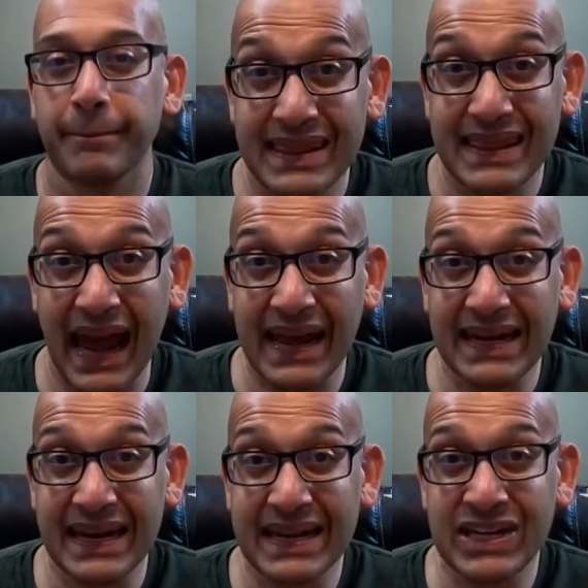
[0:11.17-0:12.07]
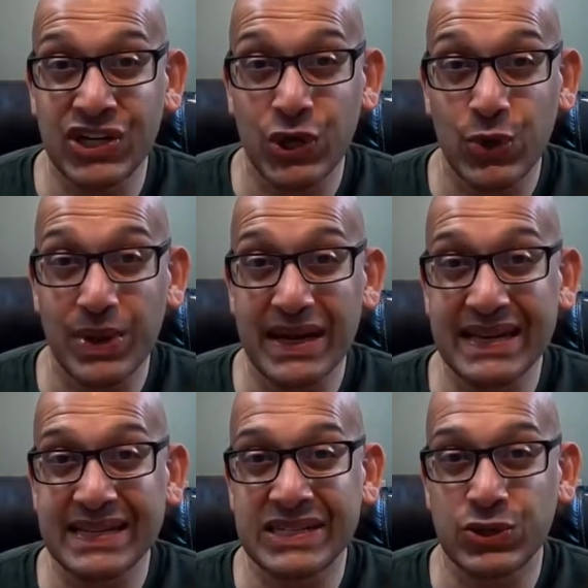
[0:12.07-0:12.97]
That issue
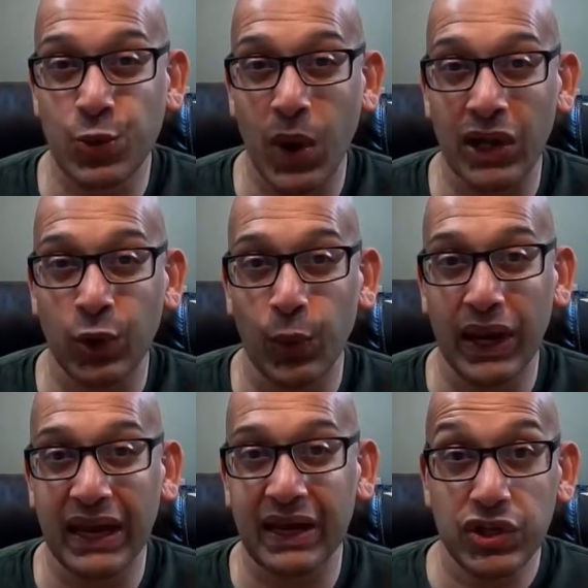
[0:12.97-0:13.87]
is swallowing.